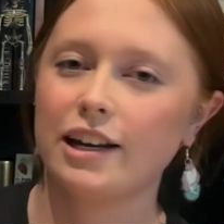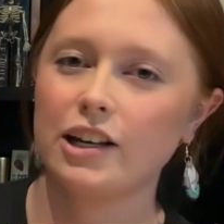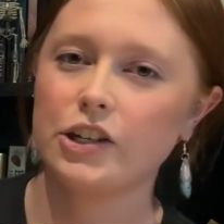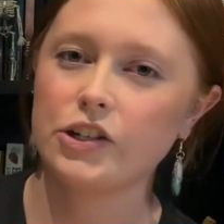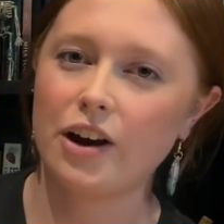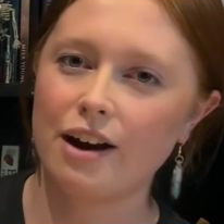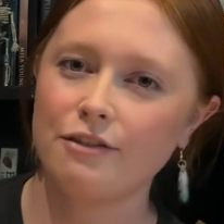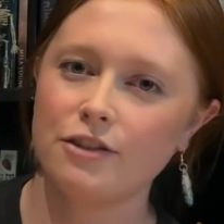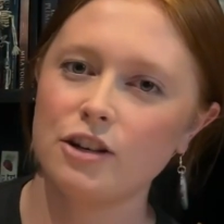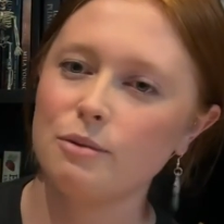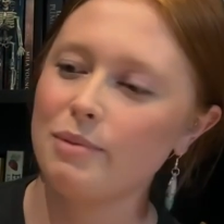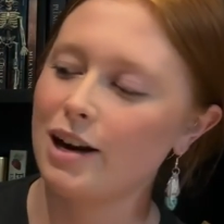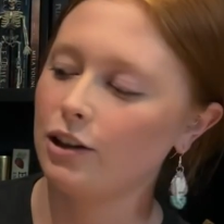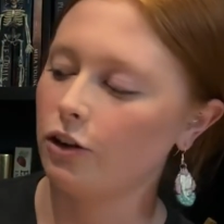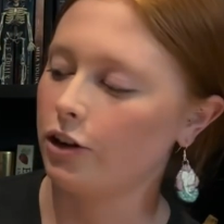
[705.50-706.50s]
Die For You
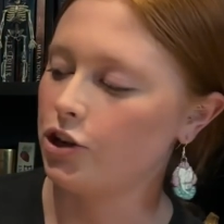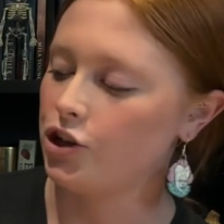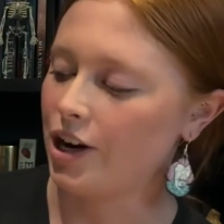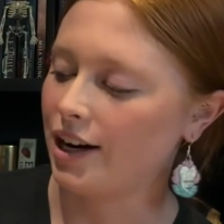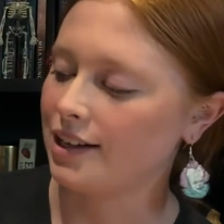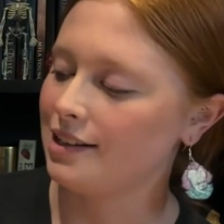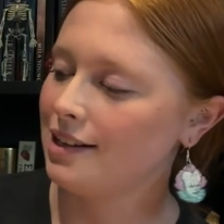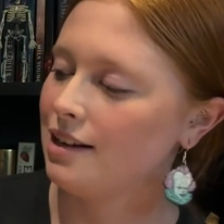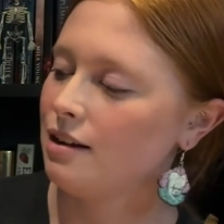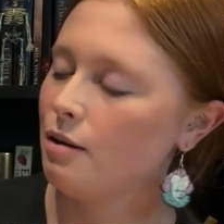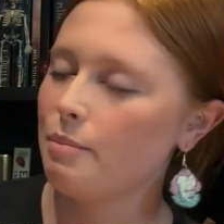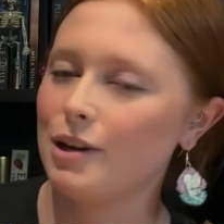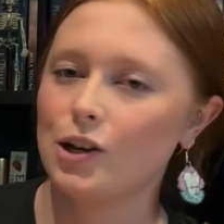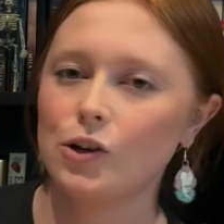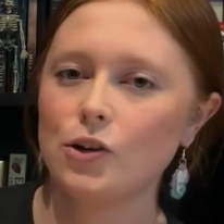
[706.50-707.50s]
by Lauren Jackson
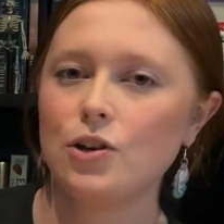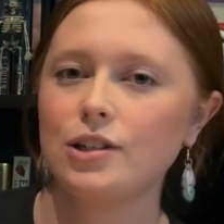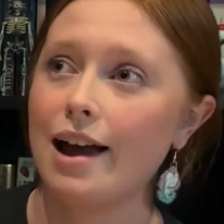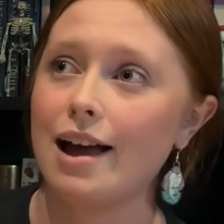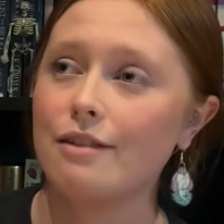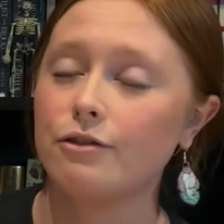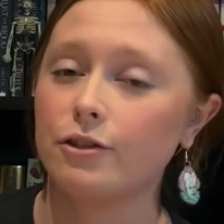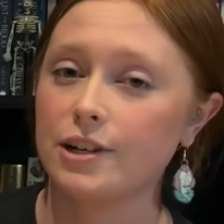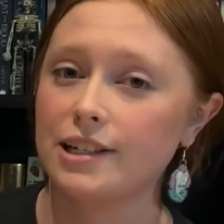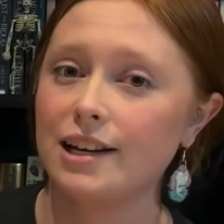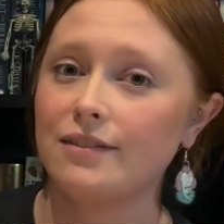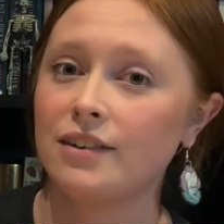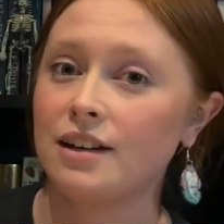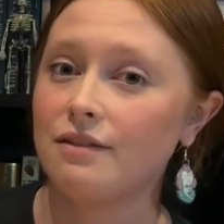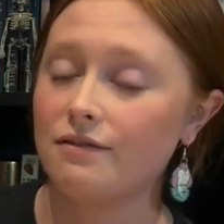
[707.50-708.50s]
because I have
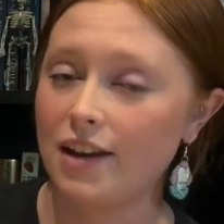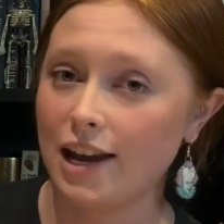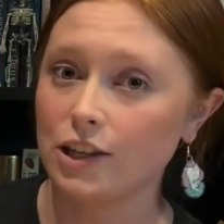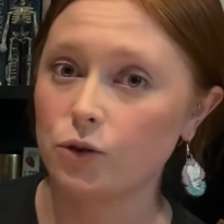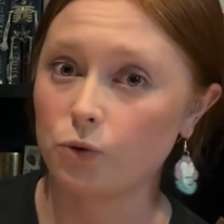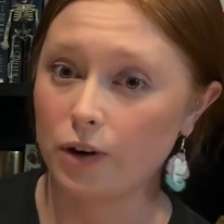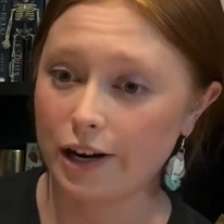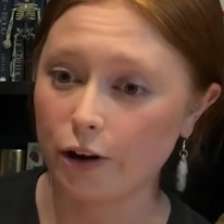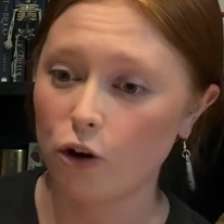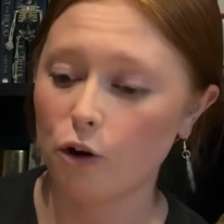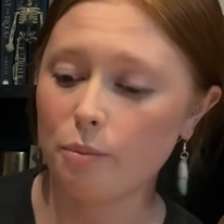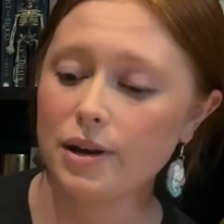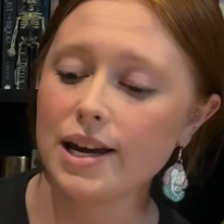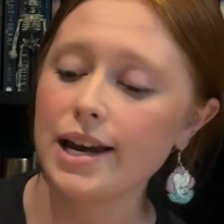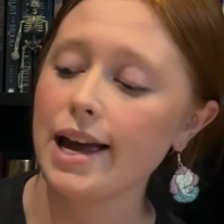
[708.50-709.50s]
received an advanced reader
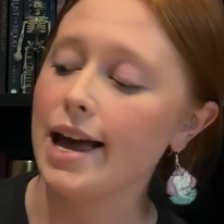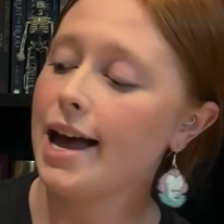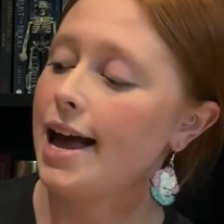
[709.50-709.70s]
copy